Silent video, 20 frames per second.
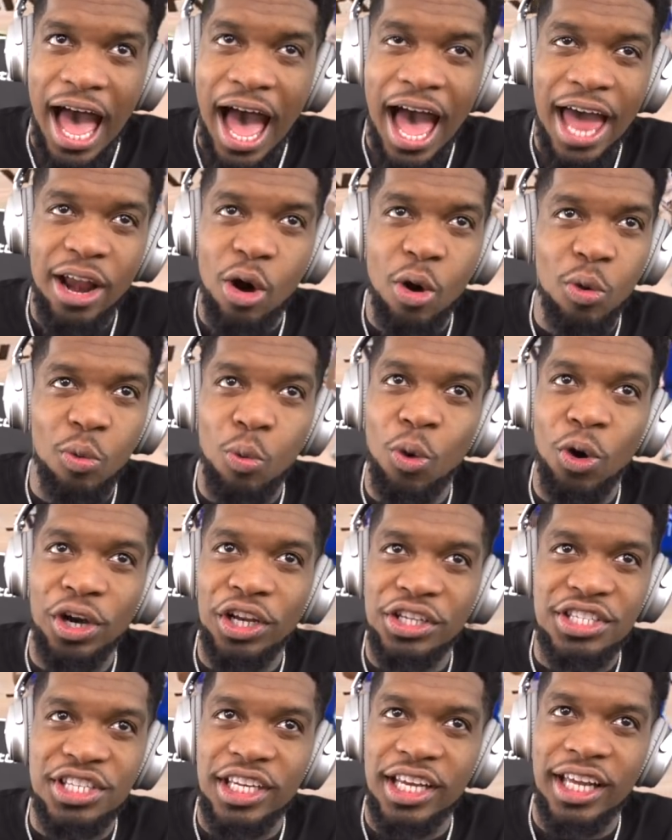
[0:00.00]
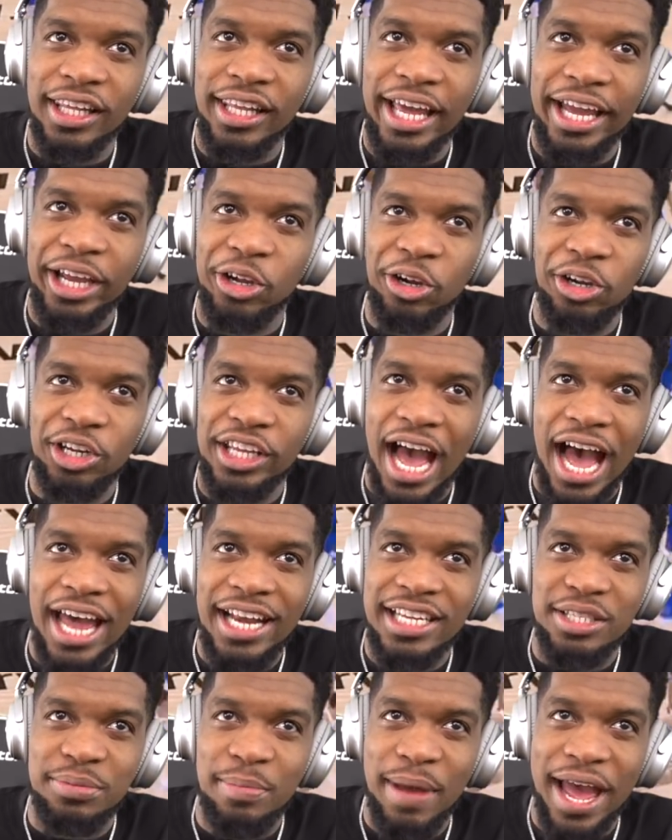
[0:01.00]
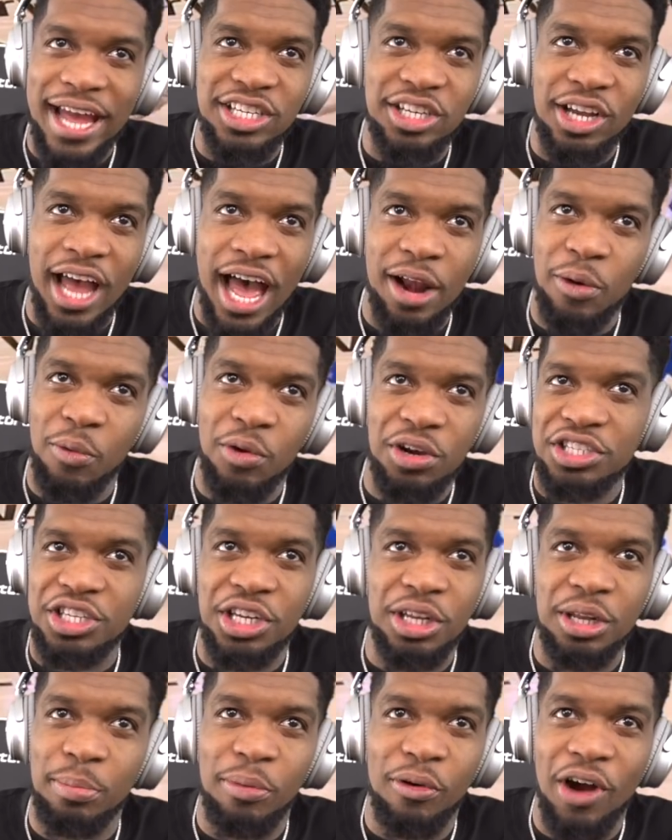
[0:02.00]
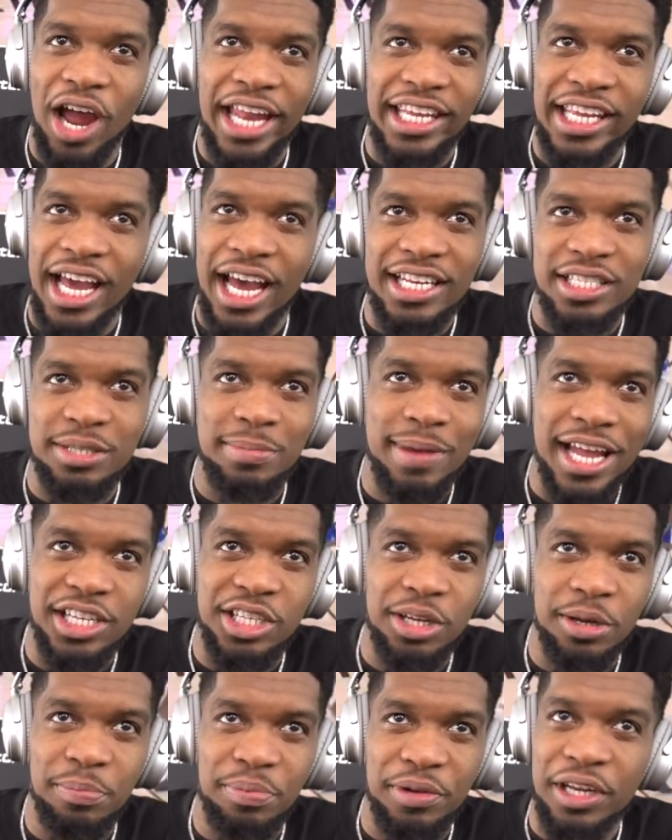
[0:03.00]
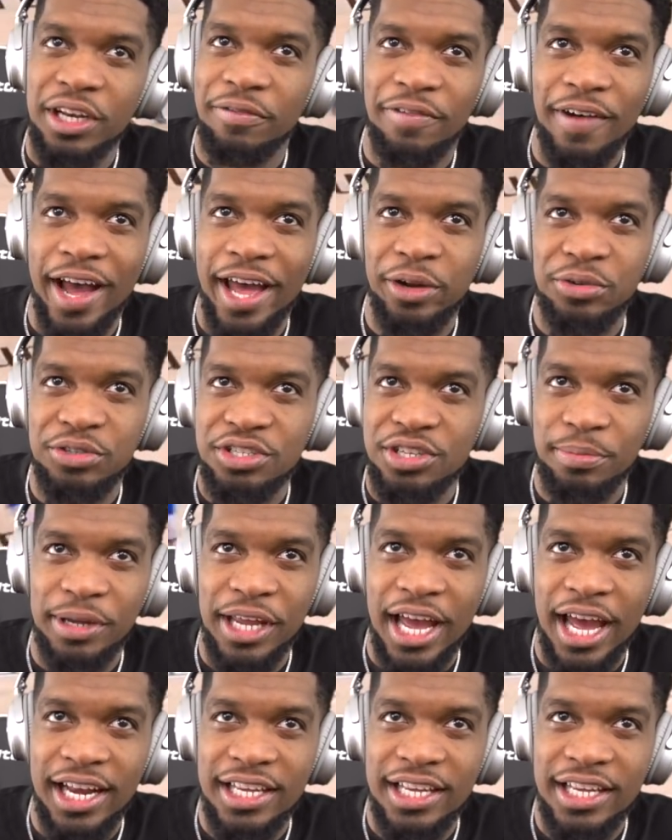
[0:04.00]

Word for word: I don't want to see a Laker Giannis matchup. I don't want to see a LeBron Giannis matchup in the finals, to be